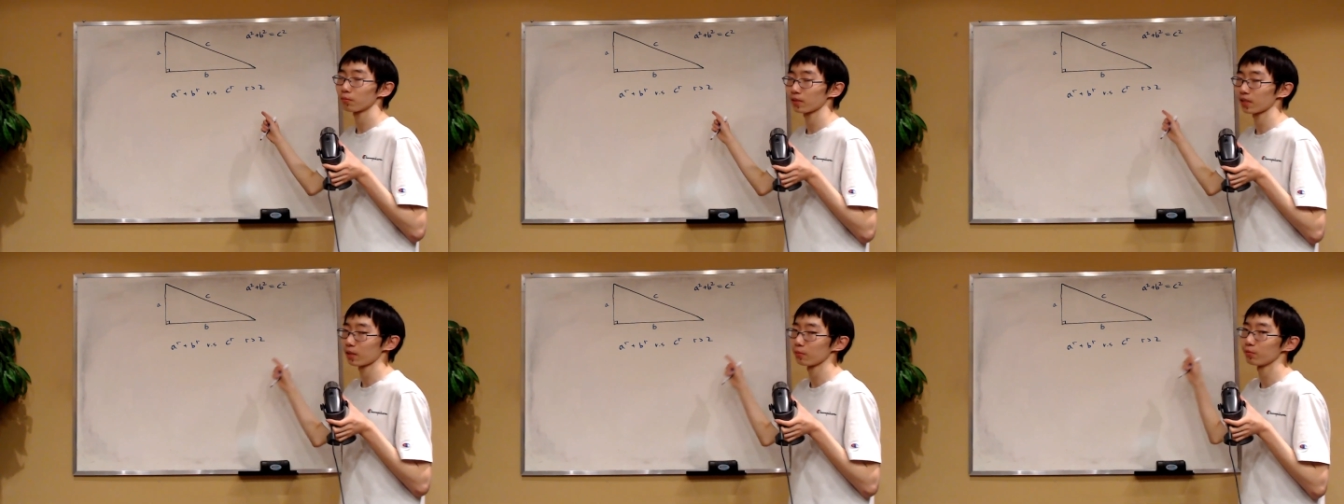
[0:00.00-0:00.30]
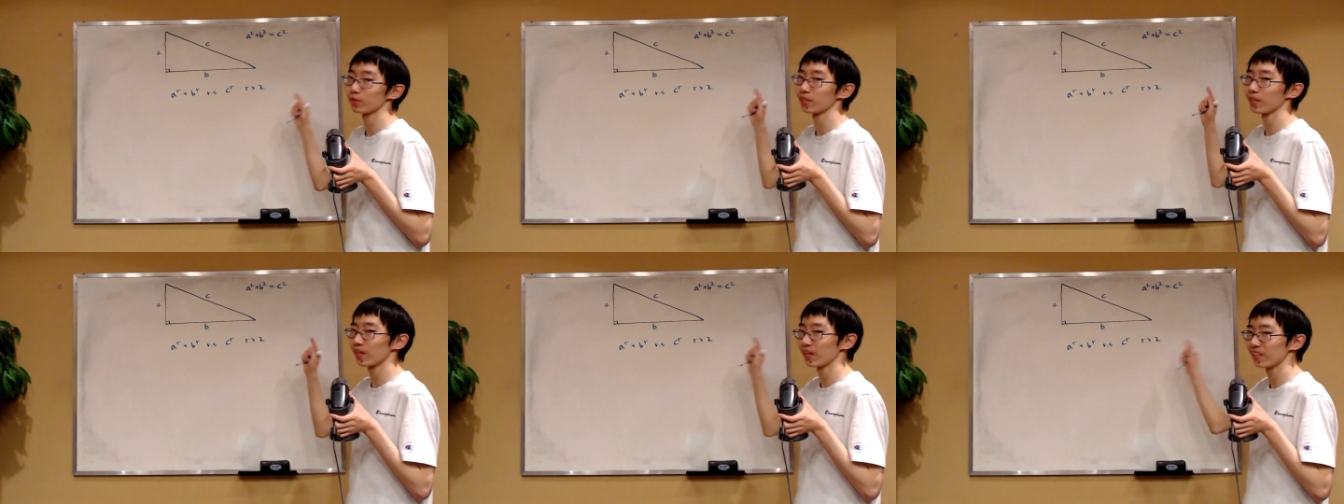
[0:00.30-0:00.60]
can
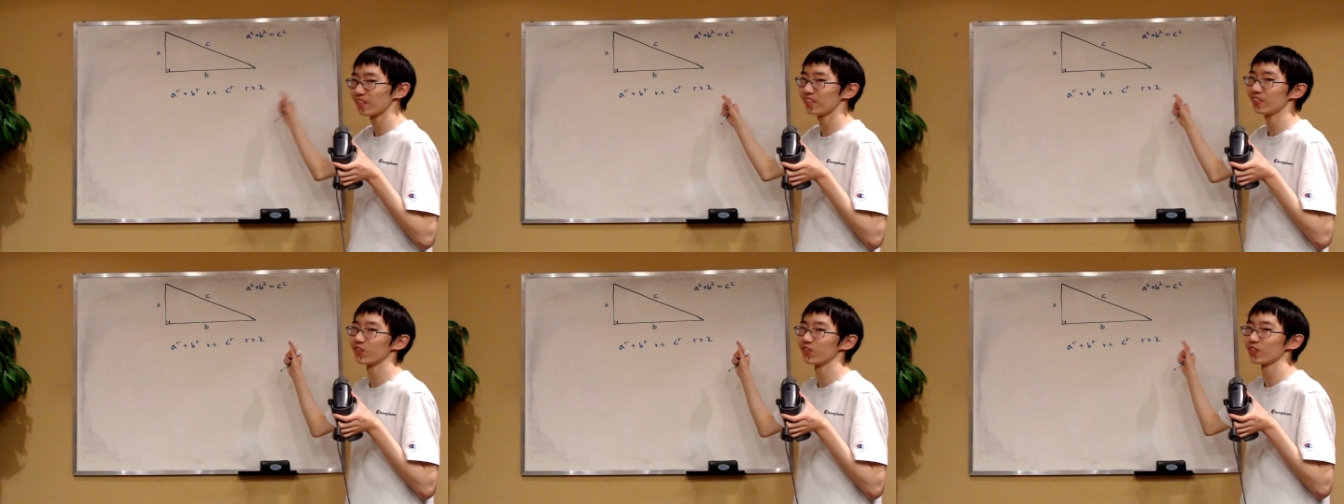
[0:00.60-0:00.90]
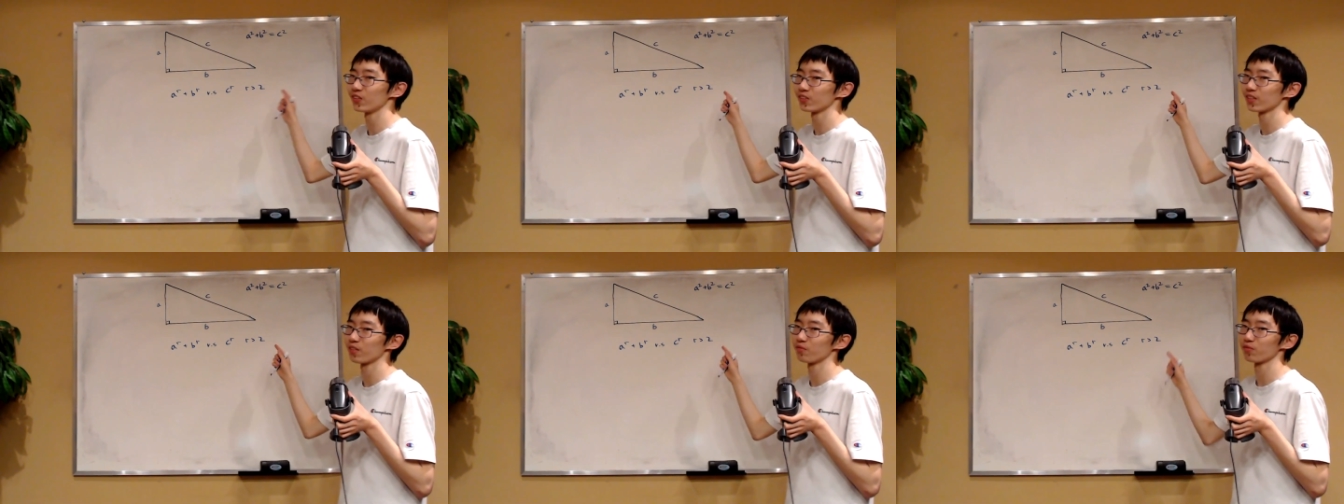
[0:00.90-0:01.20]
be any
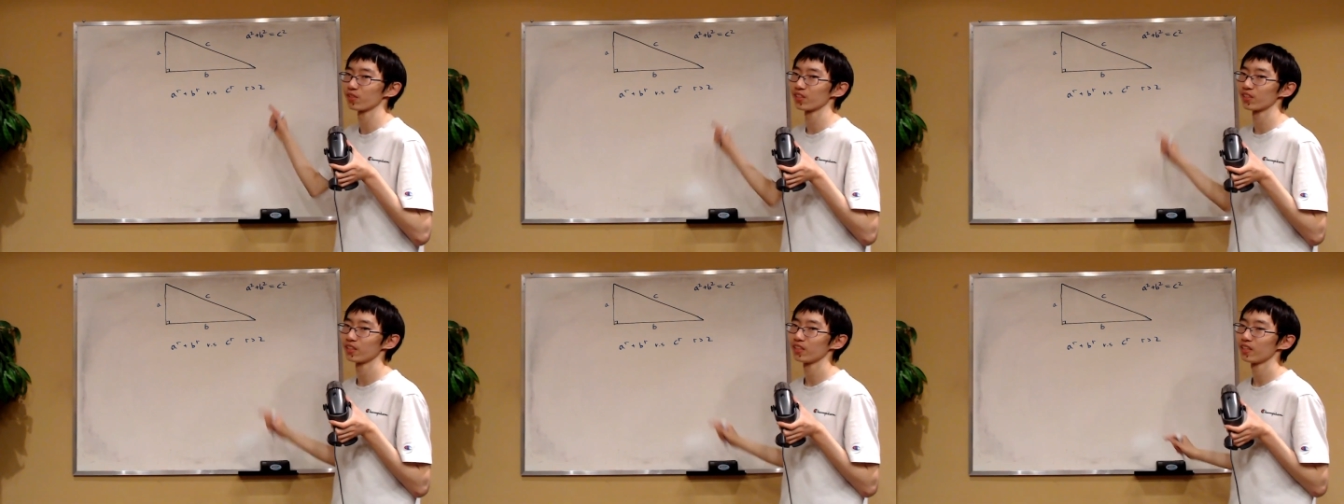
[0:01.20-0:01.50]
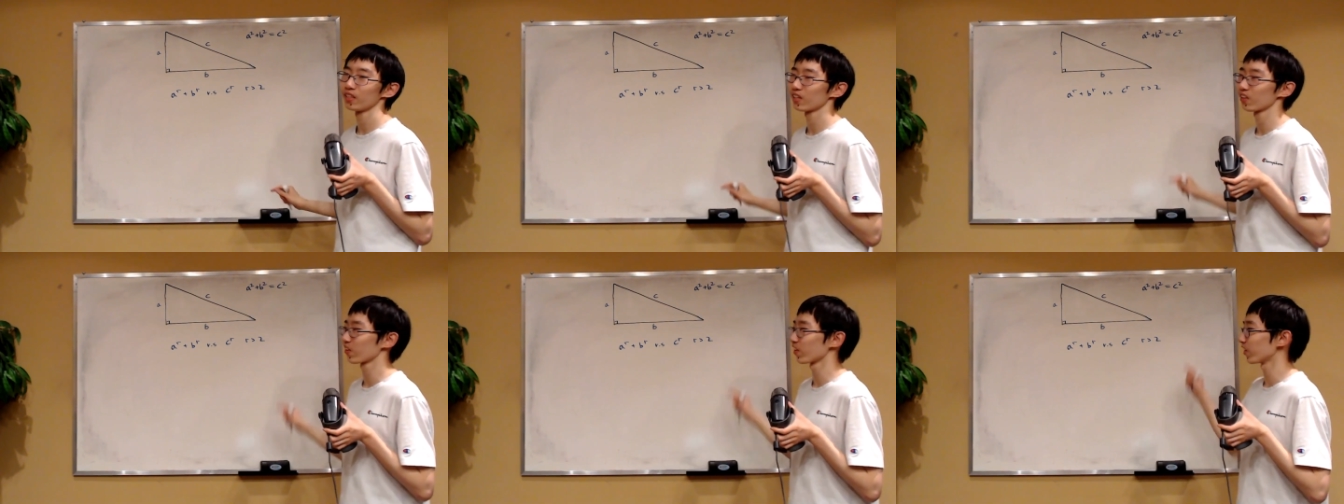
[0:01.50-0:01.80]
real number
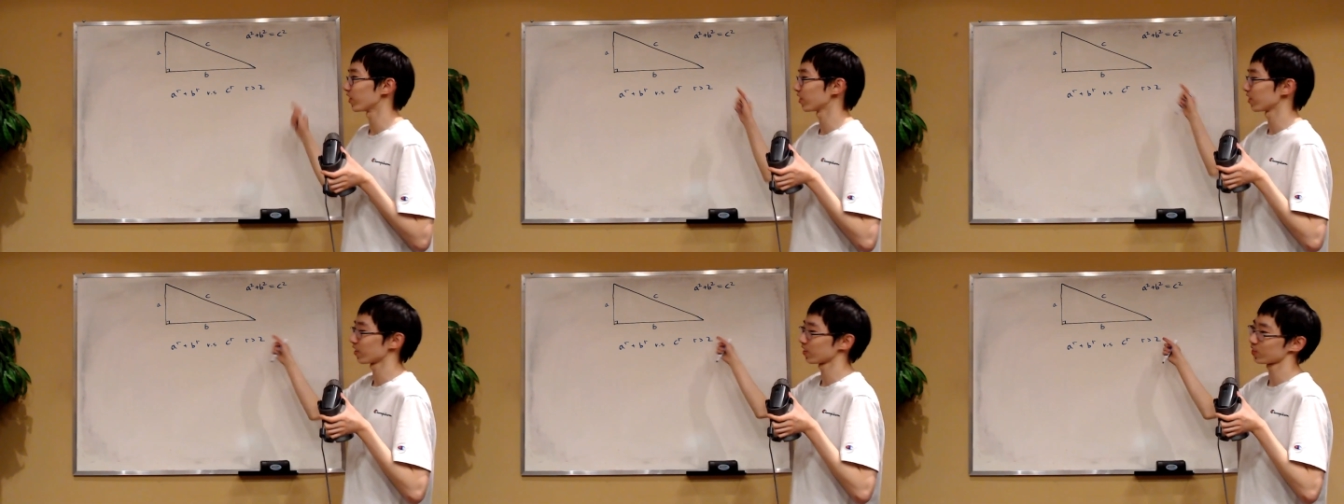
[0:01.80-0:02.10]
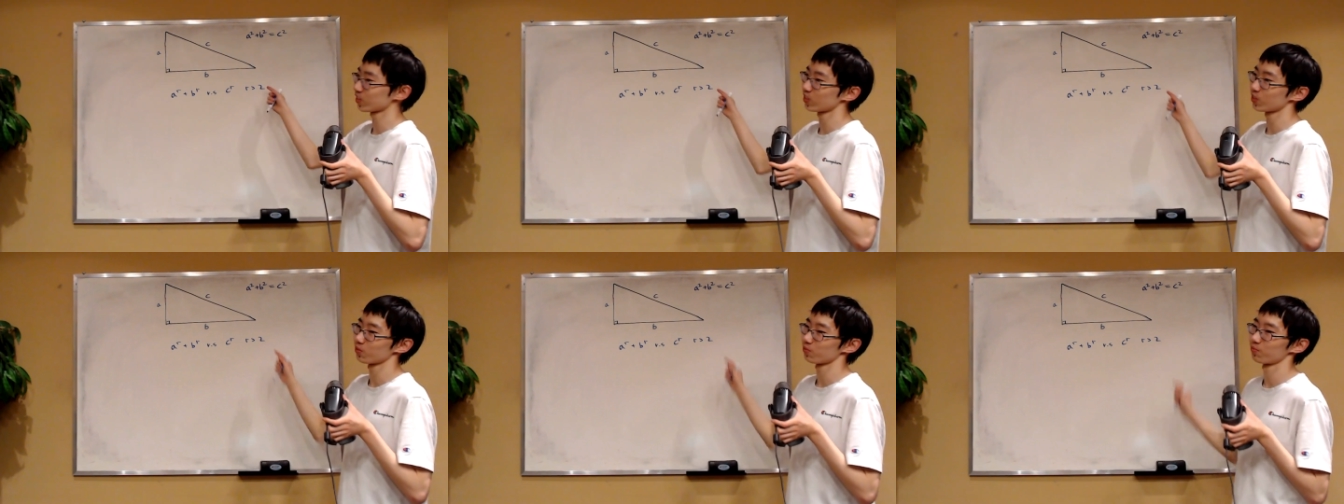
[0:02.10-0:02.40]
greater than
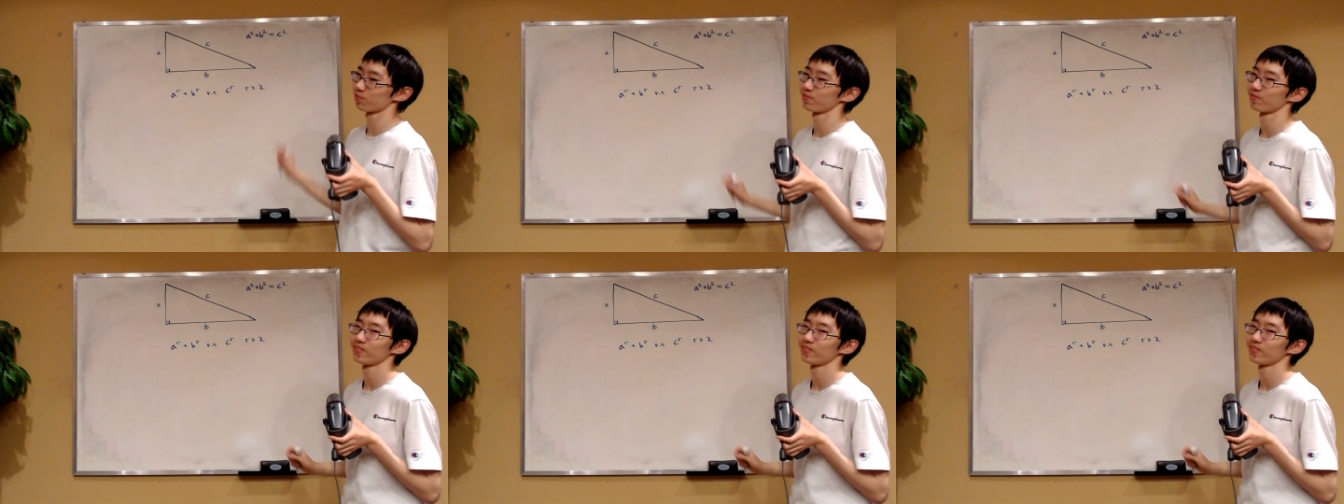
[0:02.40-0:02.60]
two.